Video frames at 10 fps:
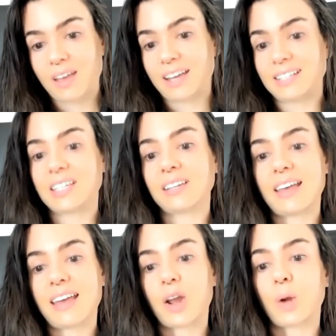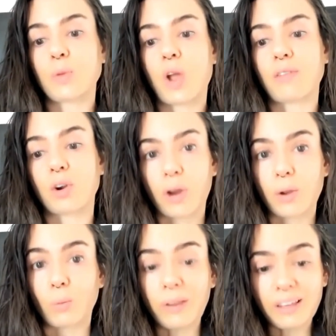Until then, I hope you have a
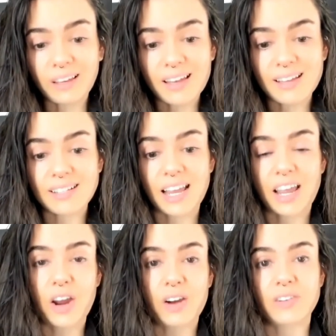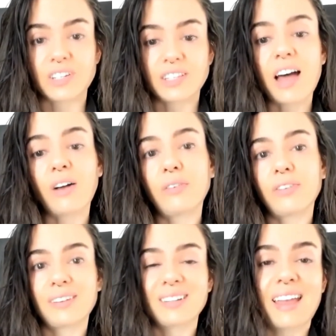great week. Take care of yourself
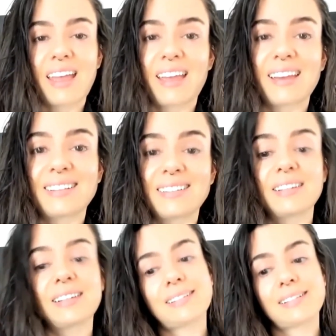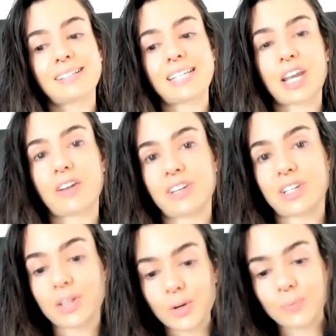and take care of each
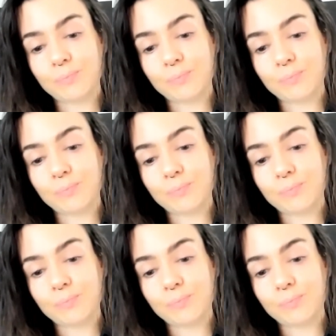other.